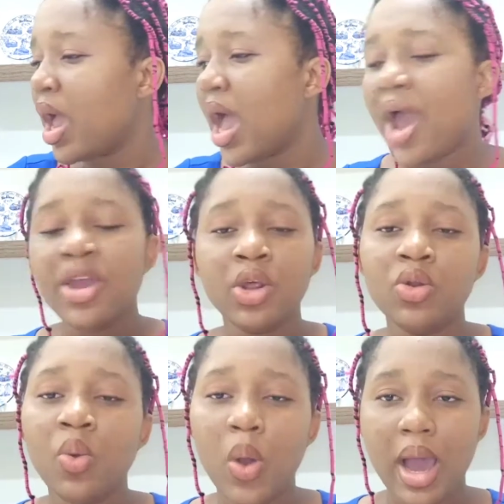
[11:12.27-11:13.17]
I really don't know
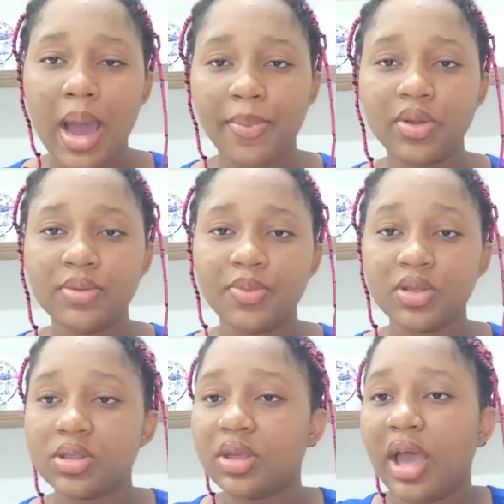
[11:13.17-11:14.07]
what happened,
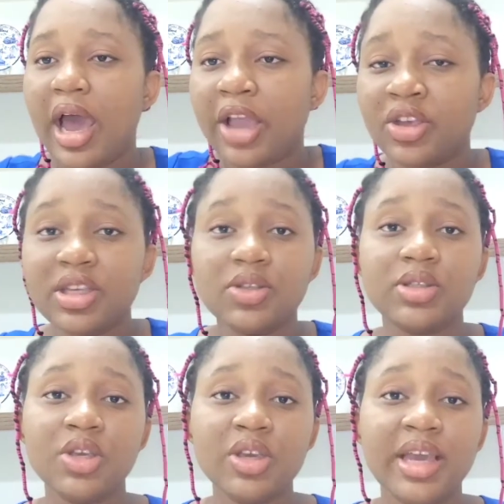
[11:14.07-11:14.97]
but I just had to
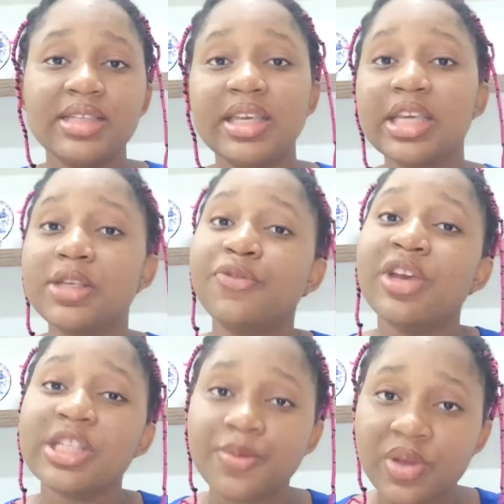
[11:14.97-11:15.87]
tell you guys in case if you
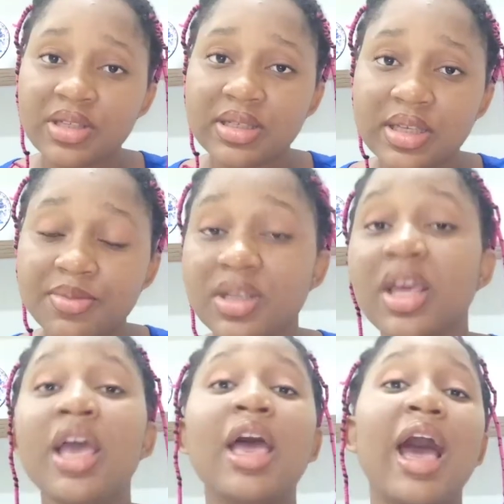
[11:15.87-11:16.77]
experience the same thing.
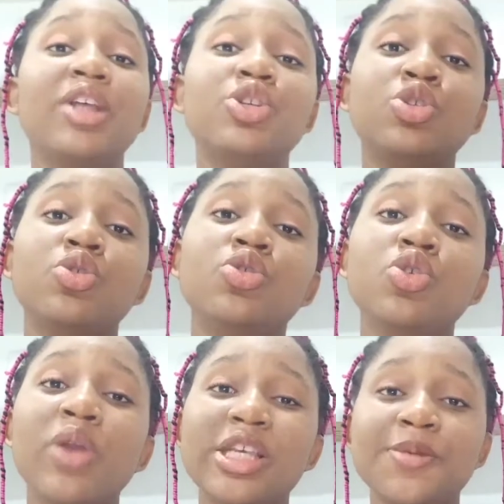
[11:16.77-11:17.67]
And should
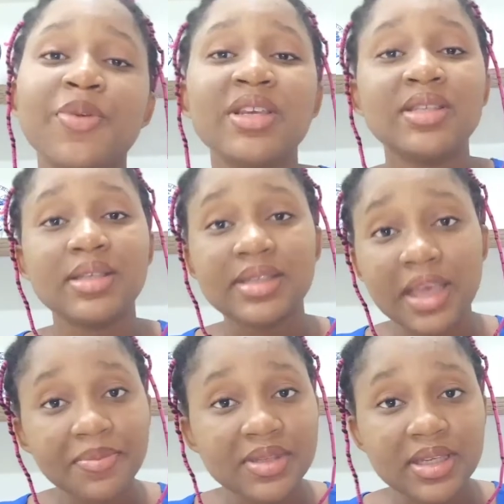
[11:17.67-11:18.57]
you experience the
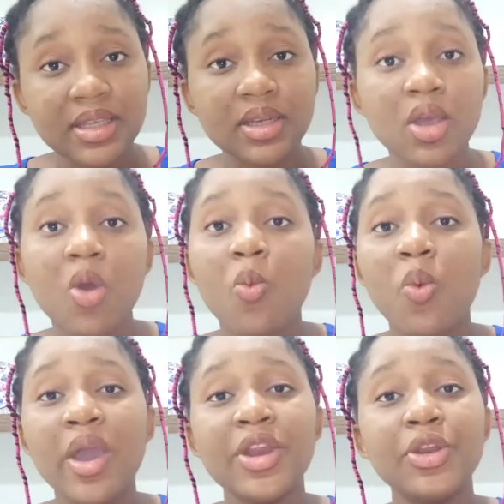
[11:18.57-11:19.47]
same thing
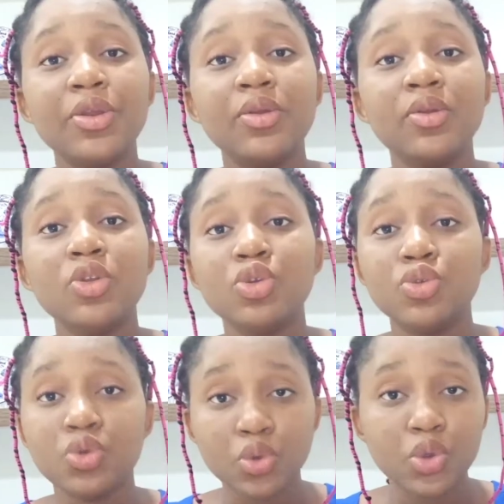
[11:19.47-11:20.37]
when you
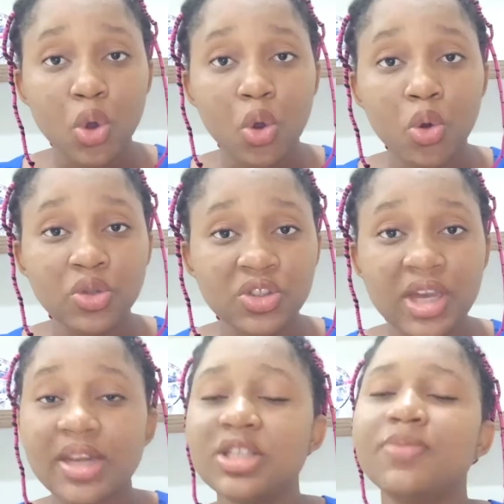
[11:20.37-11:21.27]
do your own
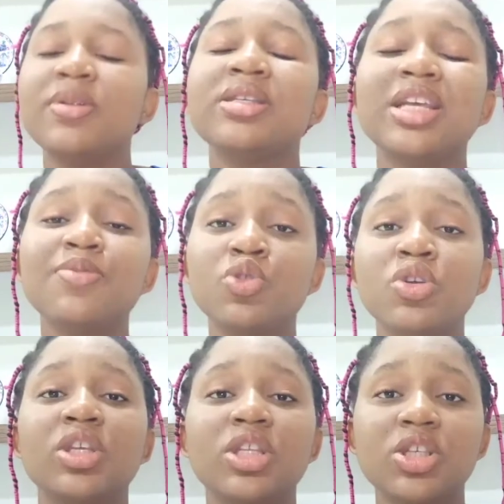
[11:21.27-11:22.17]
challenge, please let me know
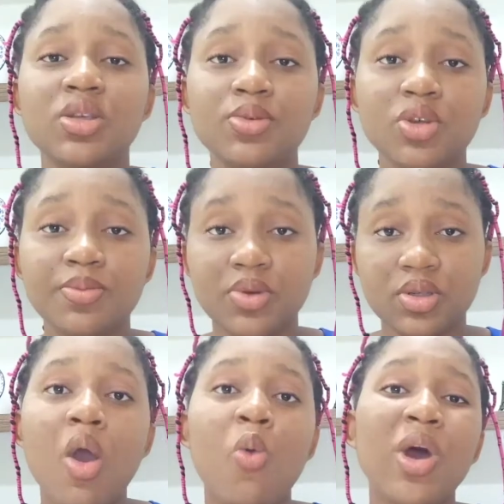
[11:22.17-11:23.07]
in the description
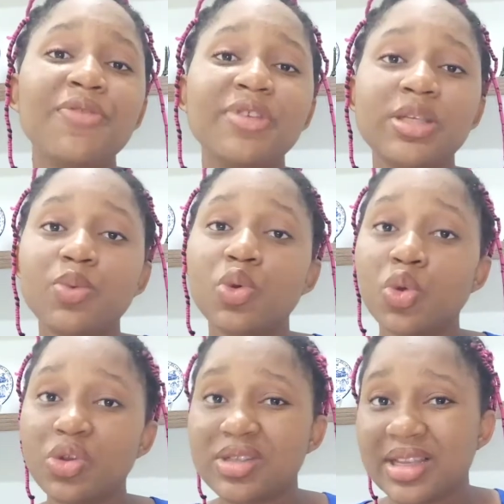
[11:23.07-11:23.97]
box. One visible
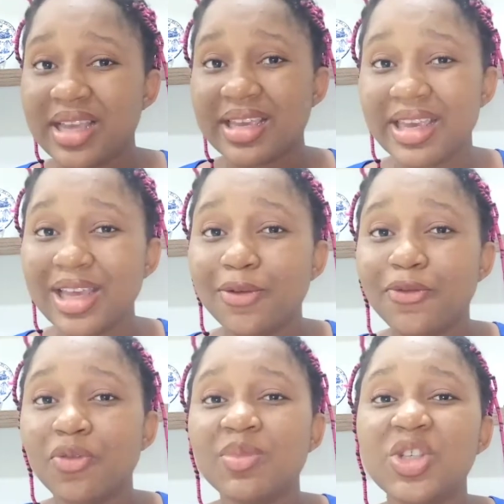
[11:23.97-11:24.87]
good that I gained
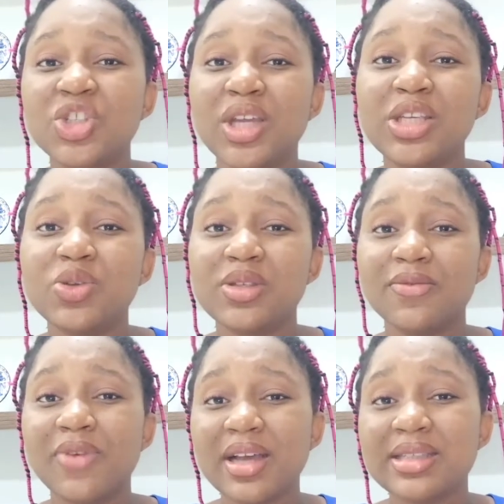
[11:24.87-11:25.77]
from this challenge was the
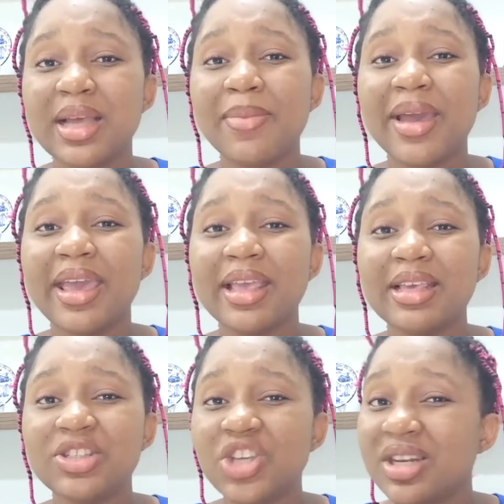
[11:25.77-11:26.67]
fact that my
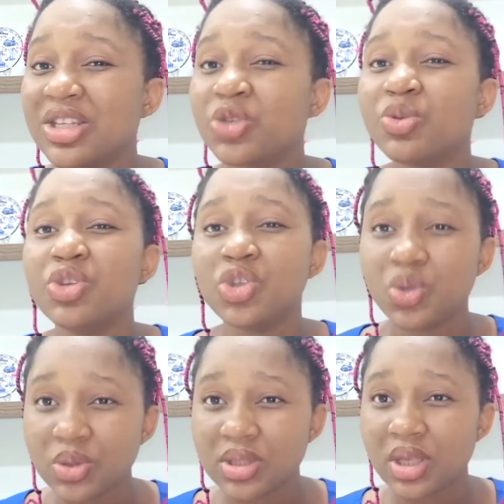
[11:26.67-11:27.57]
sheddings
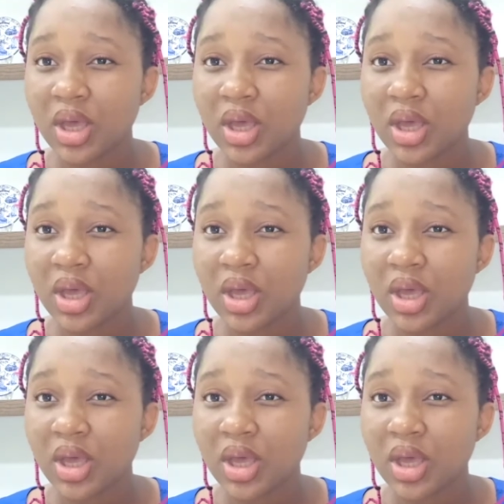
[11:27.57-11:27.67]
reduced